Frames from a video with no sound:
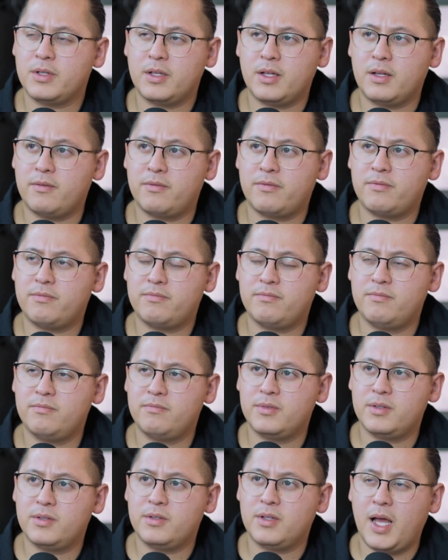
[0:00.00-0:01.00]
if
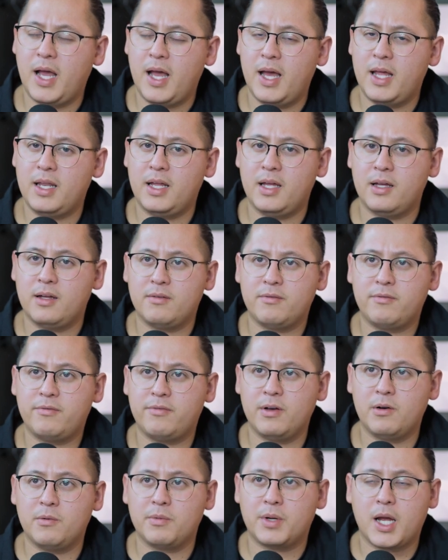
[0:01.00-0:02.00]
any,
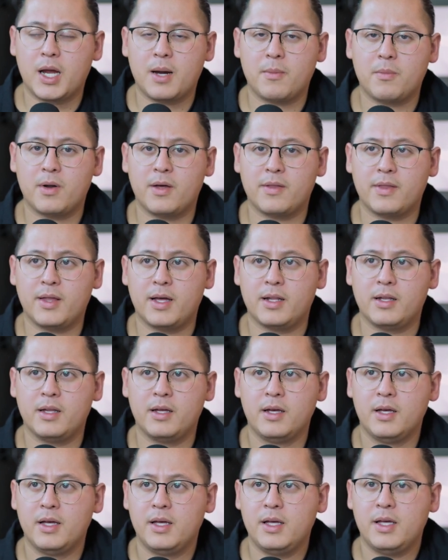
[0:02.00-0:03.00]
film camera that
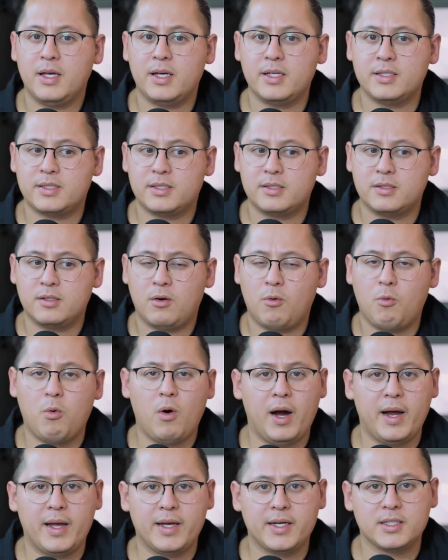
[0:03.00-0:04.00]
is
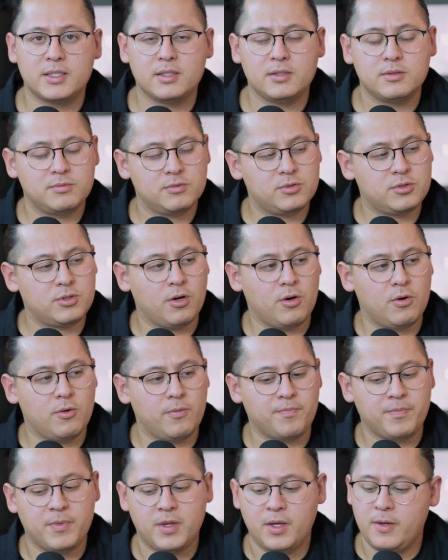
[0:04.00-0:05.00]
quiet.
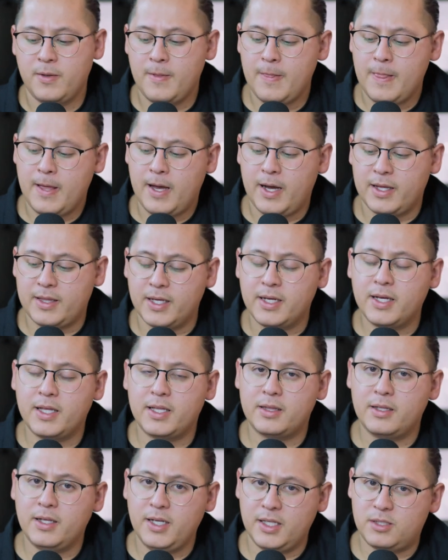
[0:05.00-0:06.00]
So I
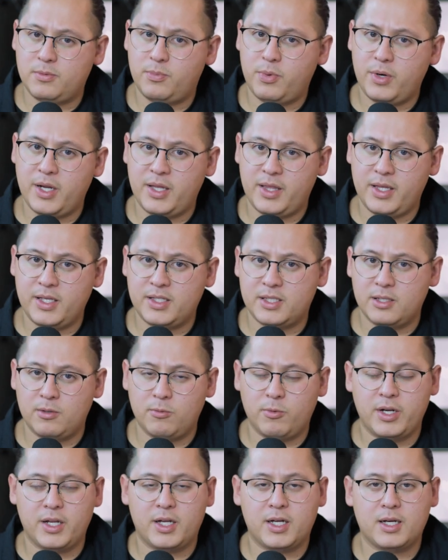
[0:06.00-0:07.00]
think it's pretty decent
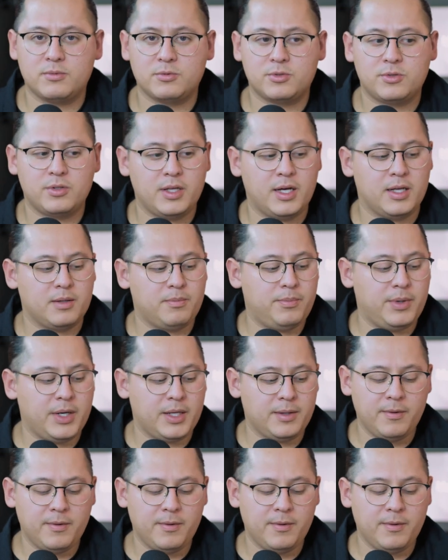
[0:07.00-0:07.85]
when it comes to that. But